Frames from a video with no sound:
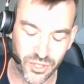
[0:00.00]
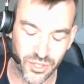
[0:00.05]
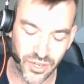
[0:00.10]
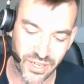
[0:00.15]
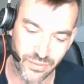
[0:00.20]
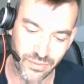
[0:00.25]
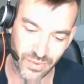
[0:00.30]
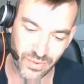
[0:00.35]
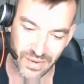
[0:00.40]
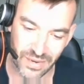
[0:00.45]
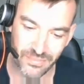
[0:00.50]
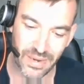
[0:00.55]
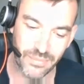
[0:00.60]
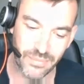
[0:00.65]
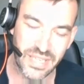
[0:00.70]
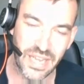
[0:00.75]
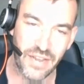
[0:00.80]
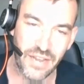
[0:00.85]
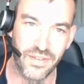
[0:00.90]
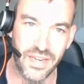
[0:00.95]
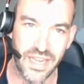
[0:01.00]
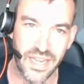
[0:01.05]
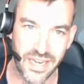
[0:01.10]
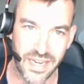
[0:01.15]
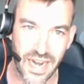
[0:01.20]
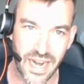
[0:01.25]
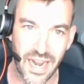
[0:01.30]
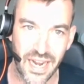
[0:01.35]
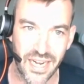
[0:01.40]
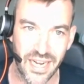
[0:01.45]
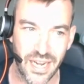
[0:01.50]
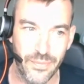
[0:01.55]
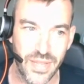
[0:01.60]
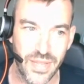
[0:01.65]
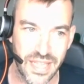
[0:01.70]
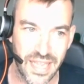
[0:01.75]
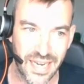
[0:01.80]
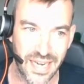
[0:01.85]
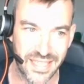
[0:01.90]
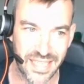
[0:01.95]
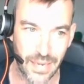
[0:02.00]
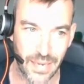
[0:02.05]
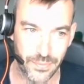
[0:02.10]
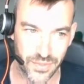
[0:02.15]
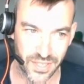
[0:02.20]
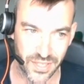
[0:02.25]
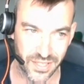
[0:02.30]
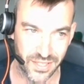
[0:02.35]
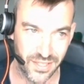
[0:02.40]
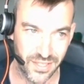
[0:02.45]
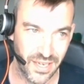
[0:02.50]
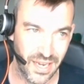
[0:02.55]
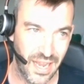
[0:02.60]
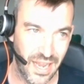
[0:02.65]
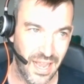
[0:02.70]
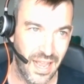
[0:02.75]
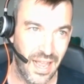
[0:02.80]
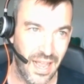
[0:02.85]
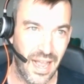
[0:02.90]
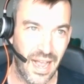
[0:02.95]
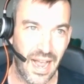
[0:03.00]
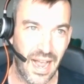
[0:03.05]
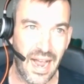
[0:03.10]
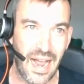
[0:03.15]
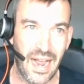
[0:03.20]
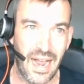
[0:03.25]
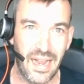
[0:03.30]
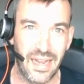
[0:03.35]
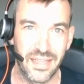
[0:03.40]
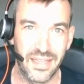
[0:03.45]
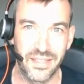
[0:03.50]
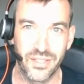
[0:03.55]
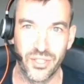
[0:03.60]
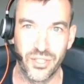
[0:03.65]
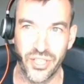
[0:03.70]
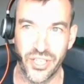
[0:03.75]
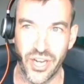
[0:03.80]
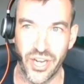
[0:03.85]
Sorry, I'm definitely in a 9. I'm in the acceptance, and